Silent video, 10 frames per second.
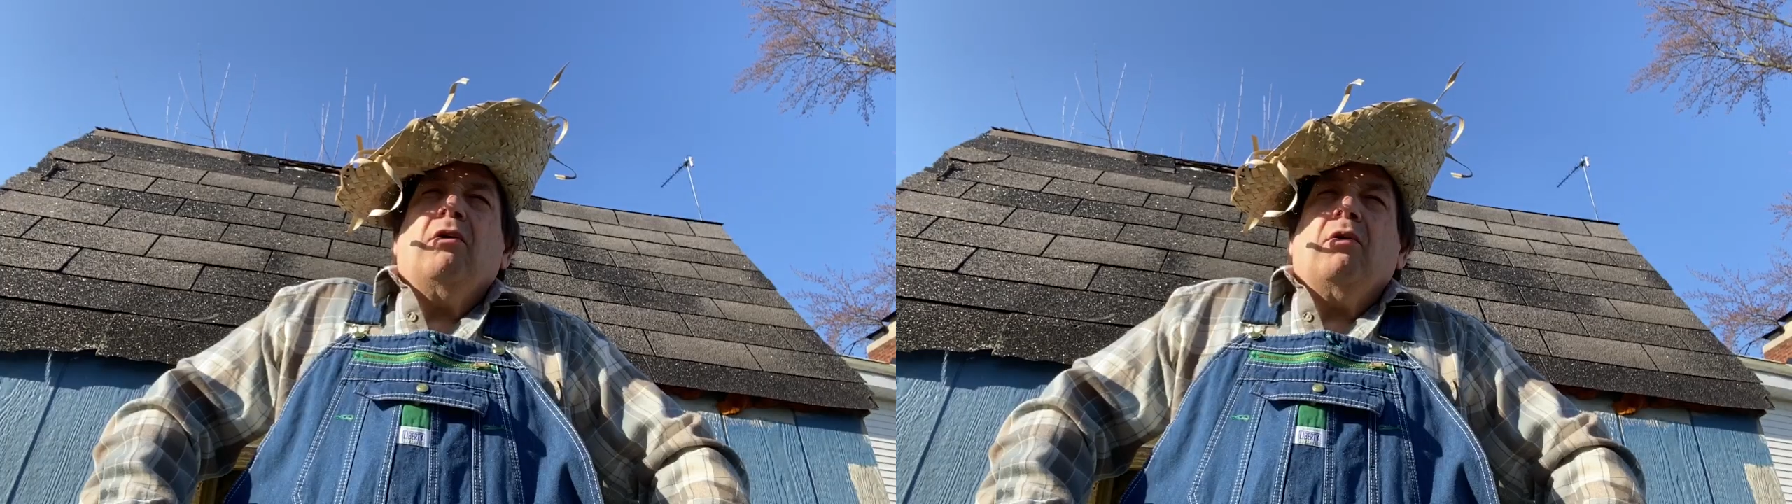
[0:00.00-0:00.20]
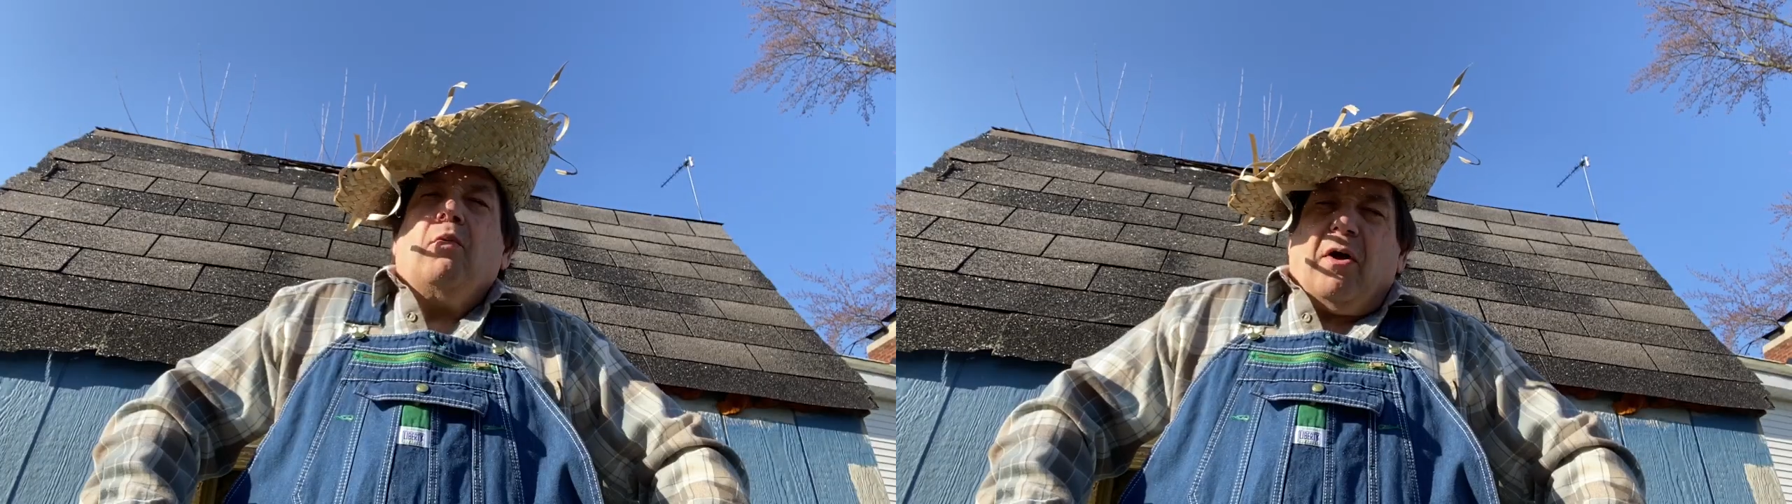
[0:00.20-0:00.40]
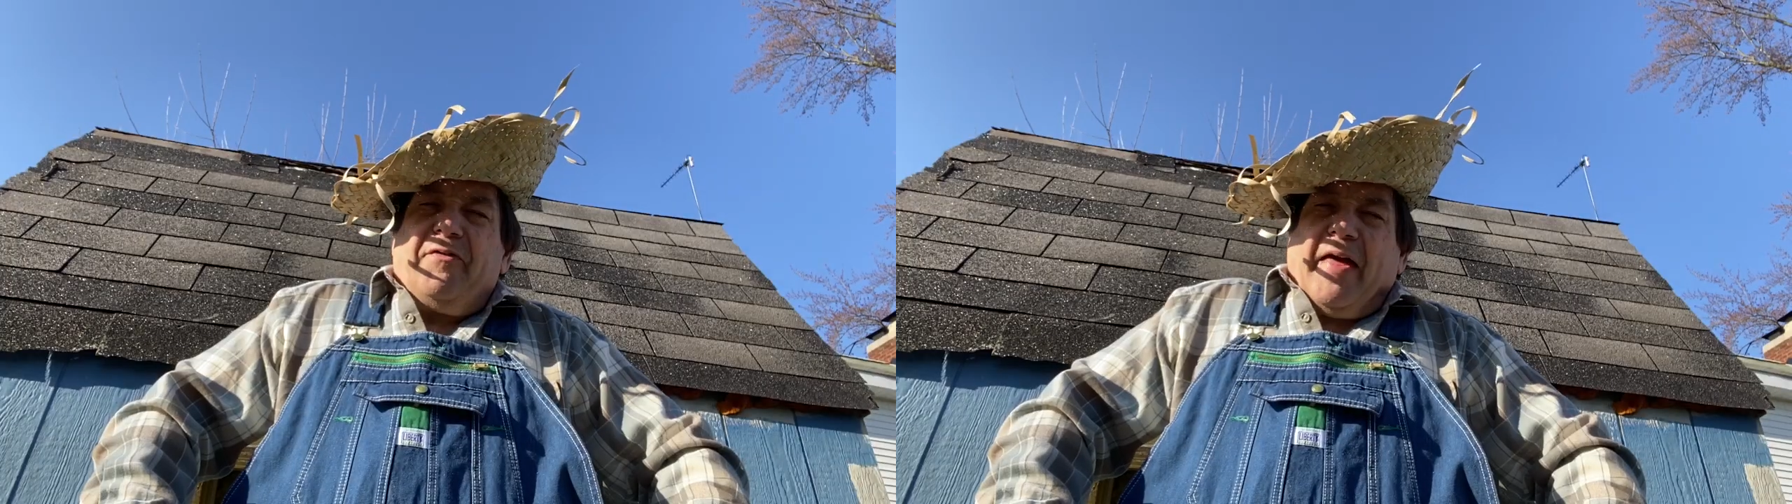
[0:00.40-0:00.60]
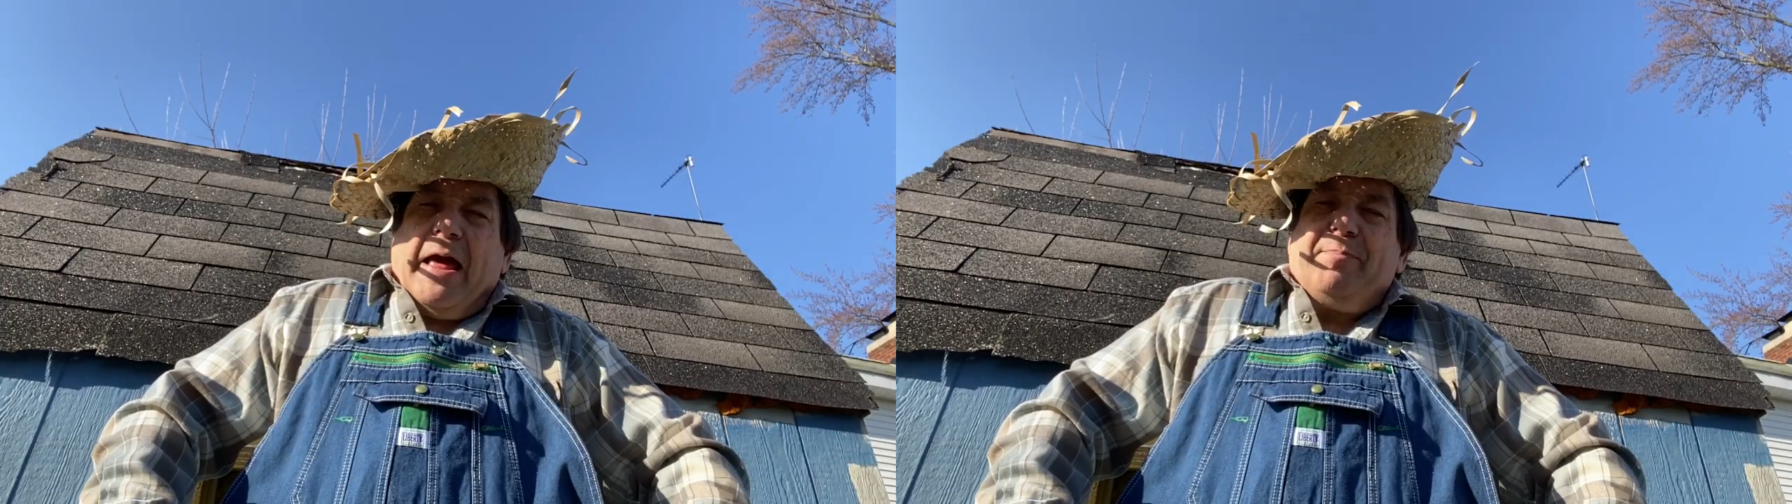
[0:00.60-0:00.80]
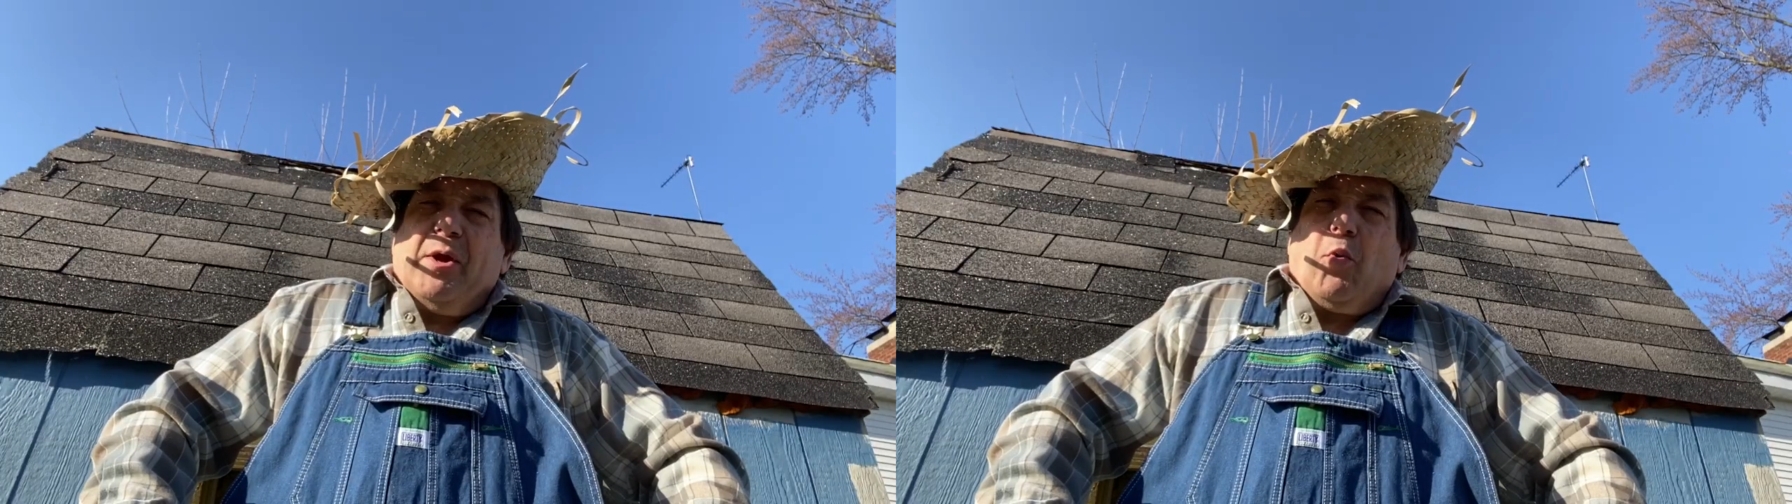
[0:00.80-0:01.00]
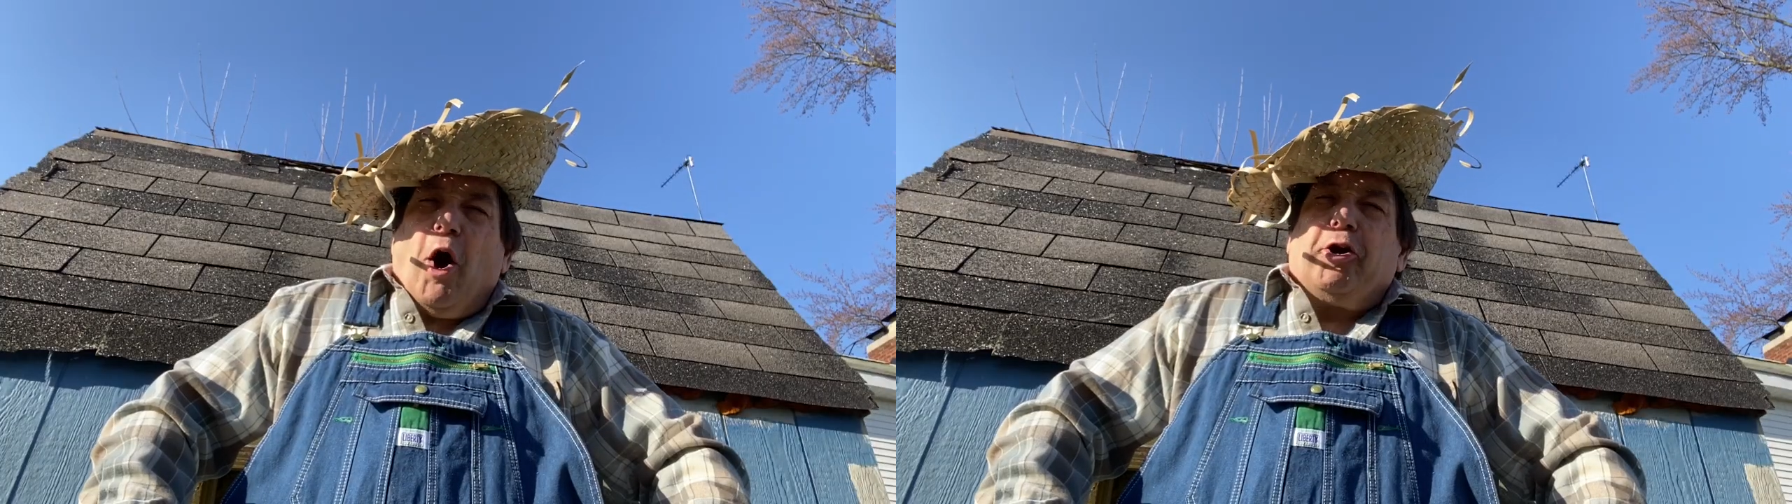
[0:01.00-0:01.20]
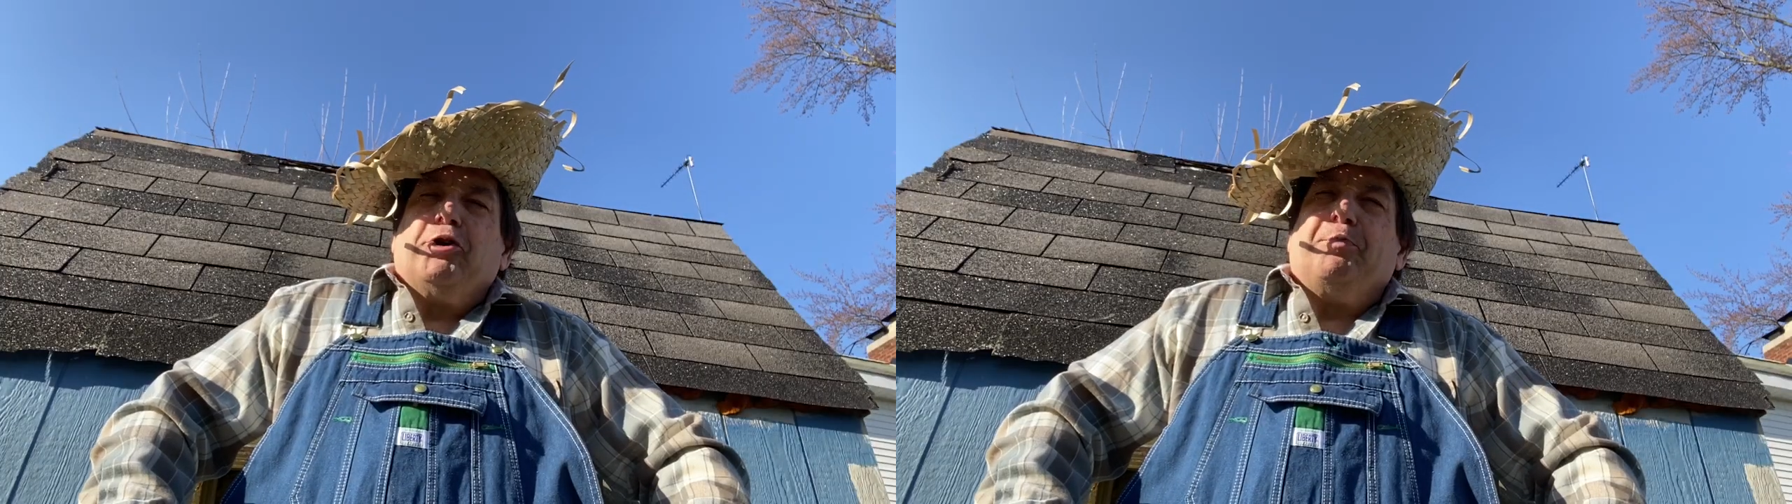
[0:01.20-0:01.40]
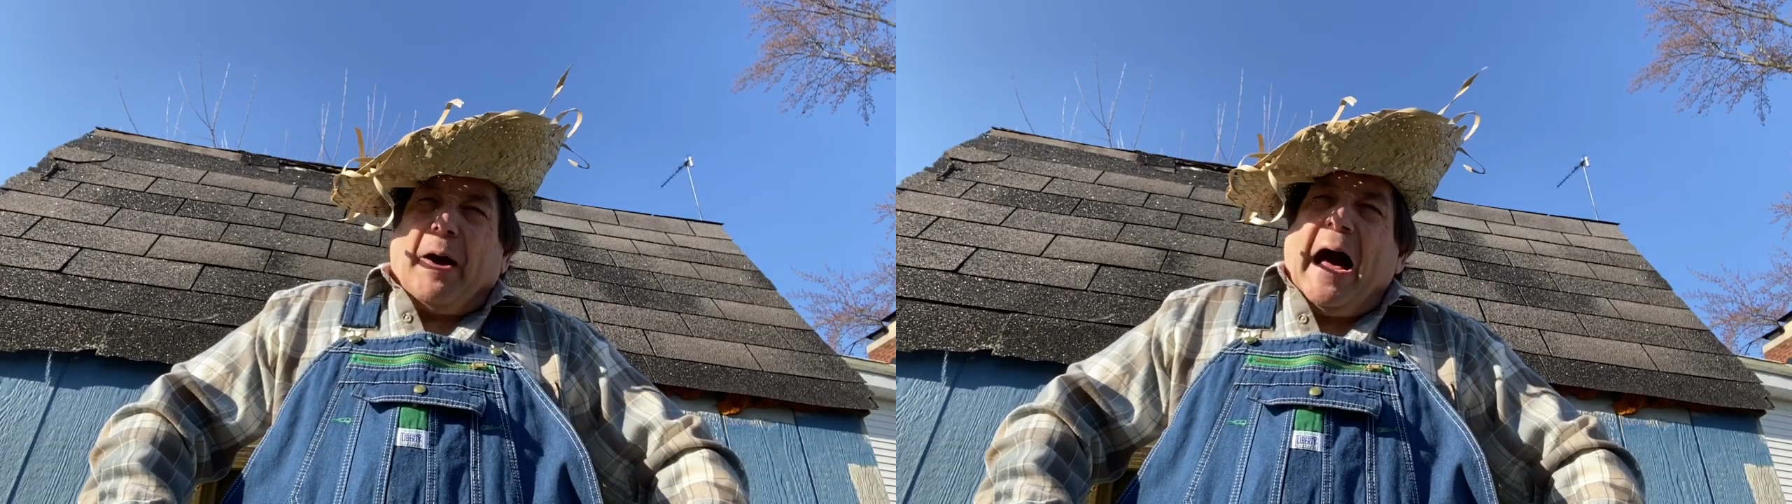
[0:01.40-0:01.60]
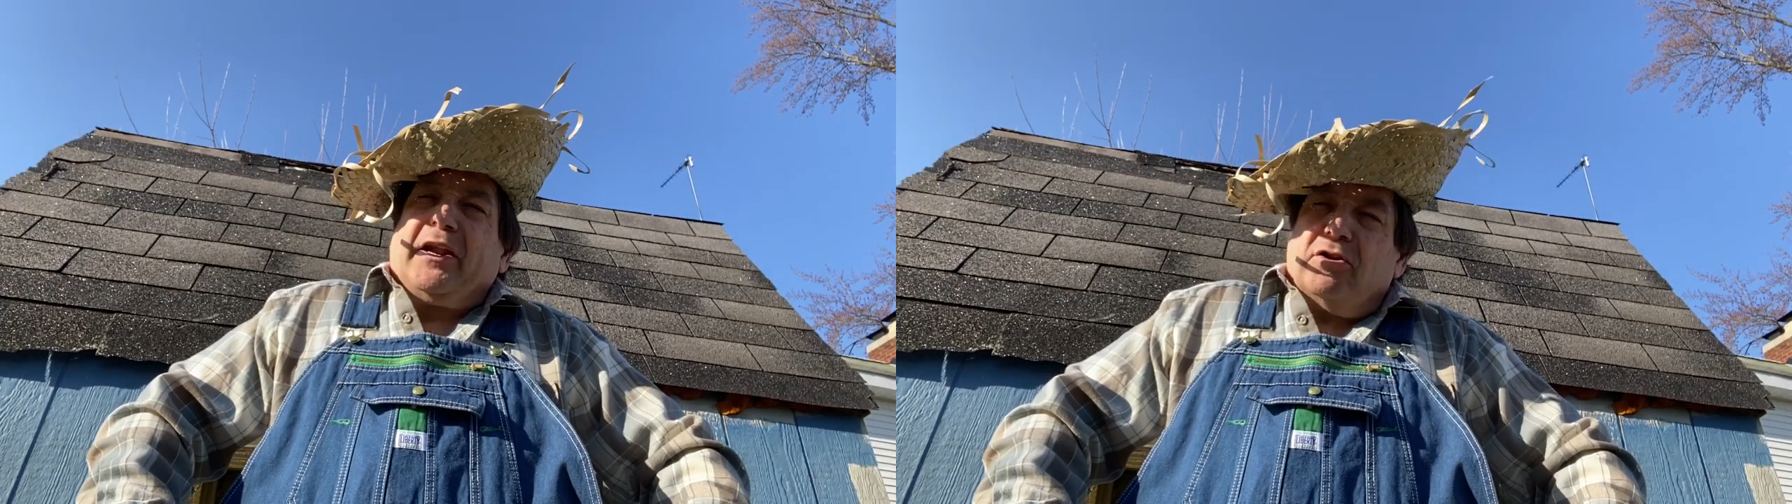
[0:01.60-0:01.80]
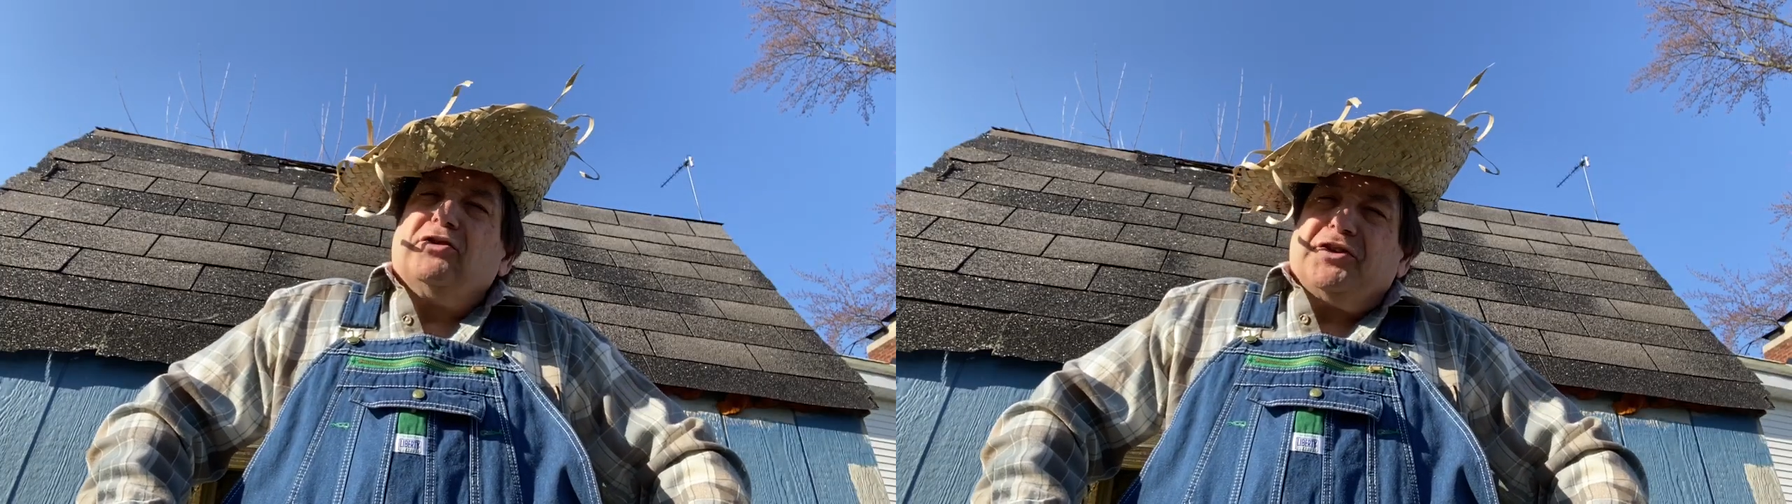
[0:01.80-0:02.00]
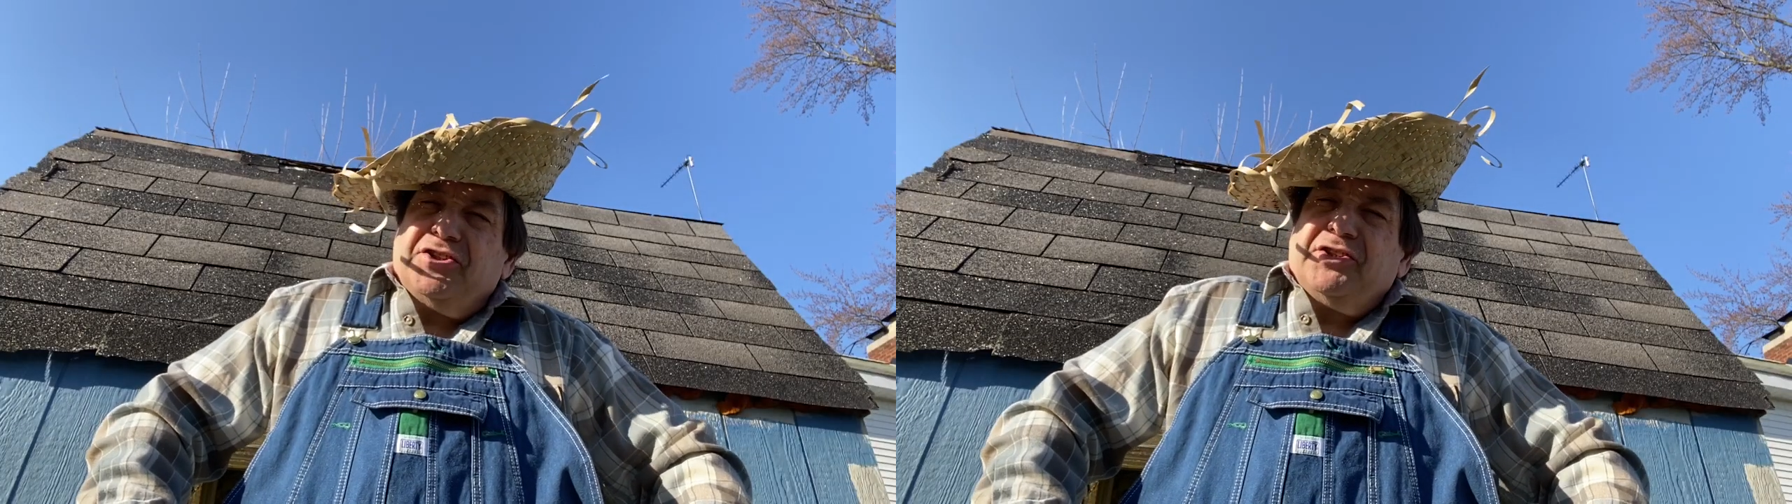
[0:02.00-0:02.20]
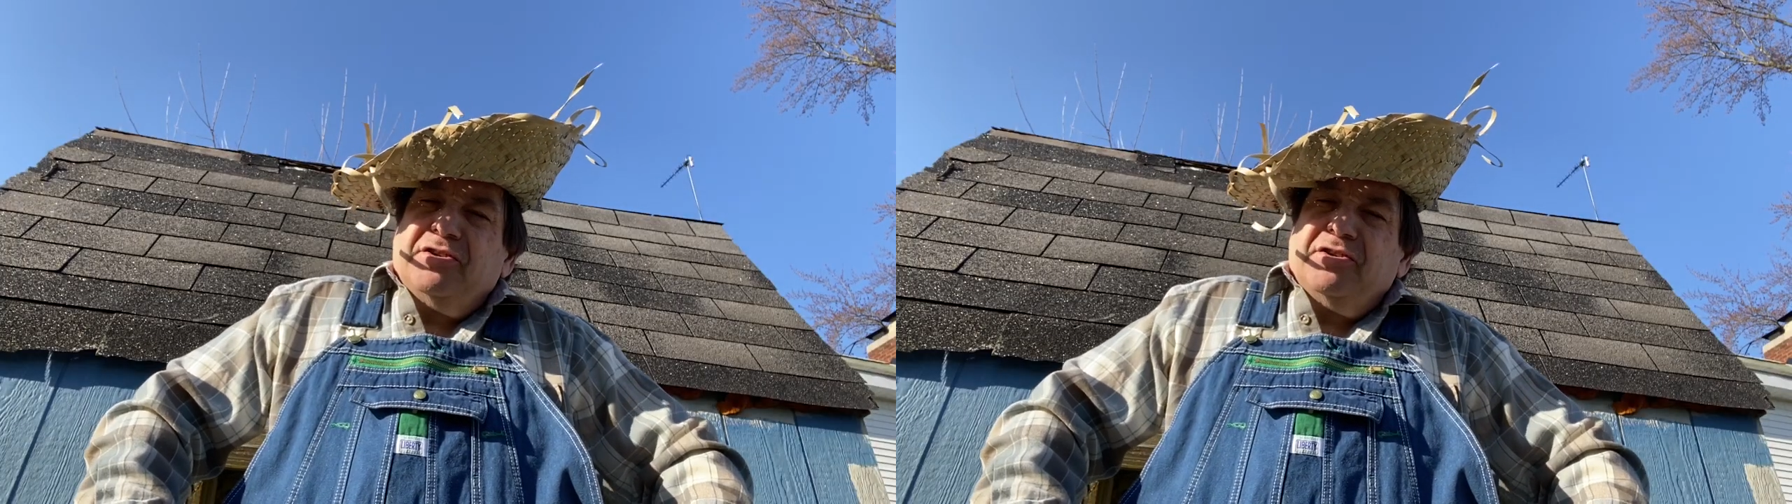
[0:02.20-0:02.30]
Well, that'd be water bottles.